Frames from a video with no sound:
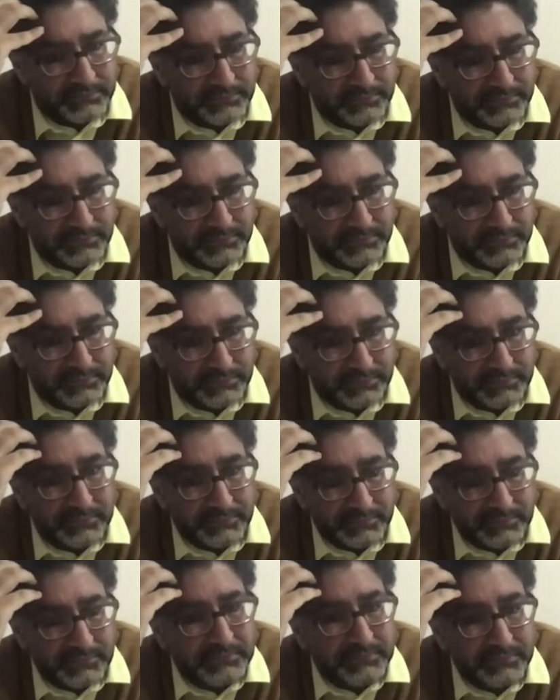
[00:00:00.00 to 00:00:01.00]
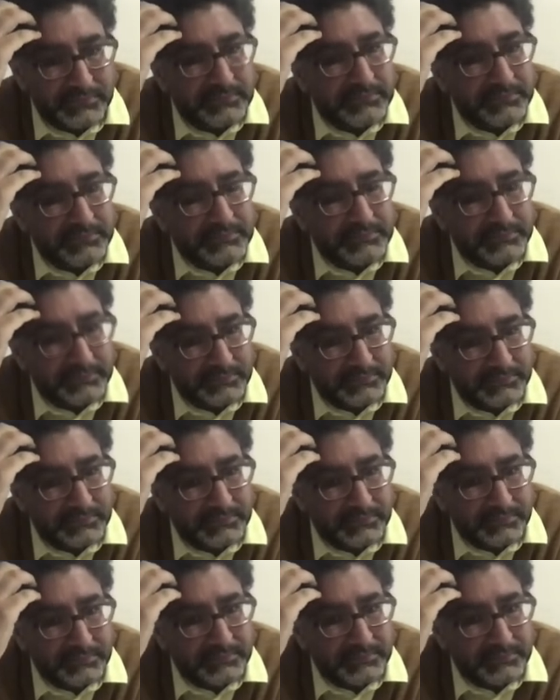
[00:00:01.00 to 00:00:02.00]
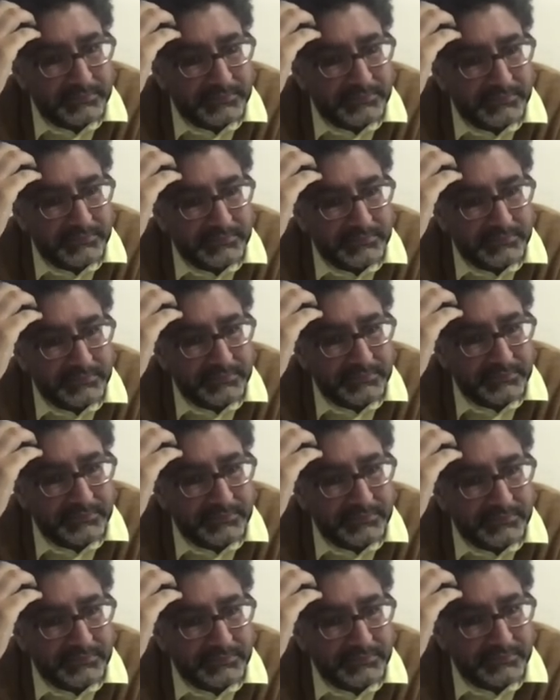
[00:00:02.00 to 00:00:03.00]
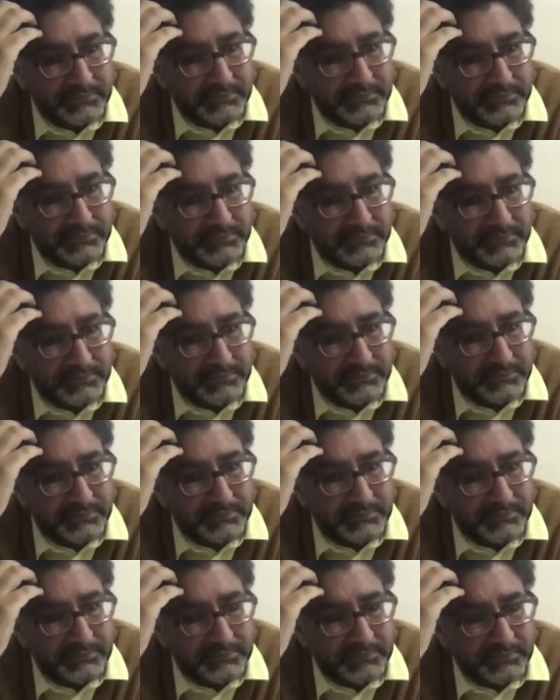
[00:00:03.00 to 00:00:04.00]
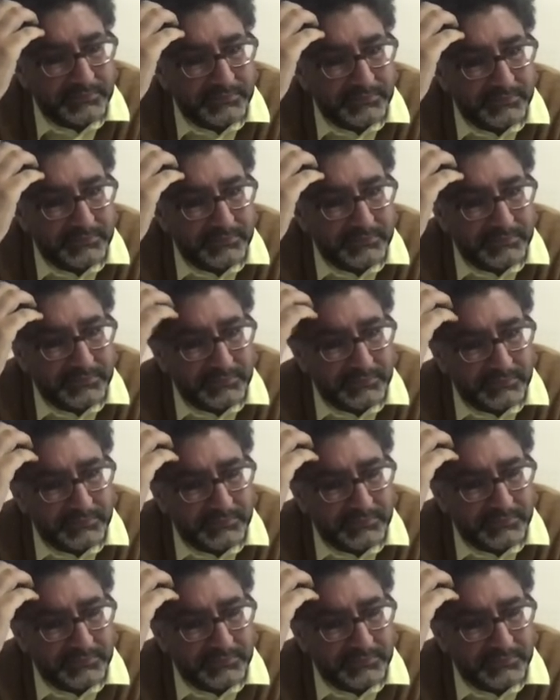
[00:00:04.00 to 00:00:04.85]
(not speaking)